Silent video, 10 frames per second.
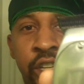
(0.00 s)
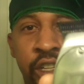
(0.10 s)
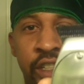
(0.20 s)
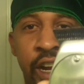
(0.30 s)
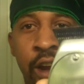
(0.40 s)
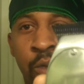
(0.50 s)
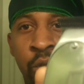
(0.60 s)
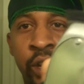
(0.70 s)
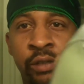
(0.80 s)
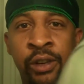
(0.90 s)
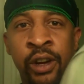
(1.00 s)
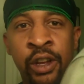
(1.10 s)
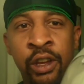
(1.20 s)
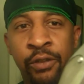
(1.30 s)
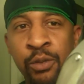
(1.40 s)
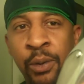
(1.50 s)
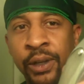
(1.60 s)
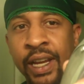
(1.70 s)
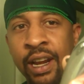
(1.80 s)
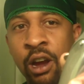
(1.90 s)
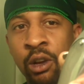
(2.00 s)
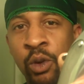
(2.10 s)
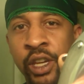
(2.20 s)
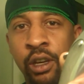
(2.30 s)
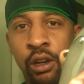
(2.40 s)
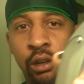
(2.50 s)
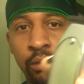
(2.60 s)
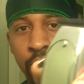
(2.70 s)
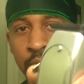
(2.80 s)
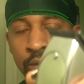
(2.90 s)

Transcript: you're cutting your hair or whatever. If you put that all the way up,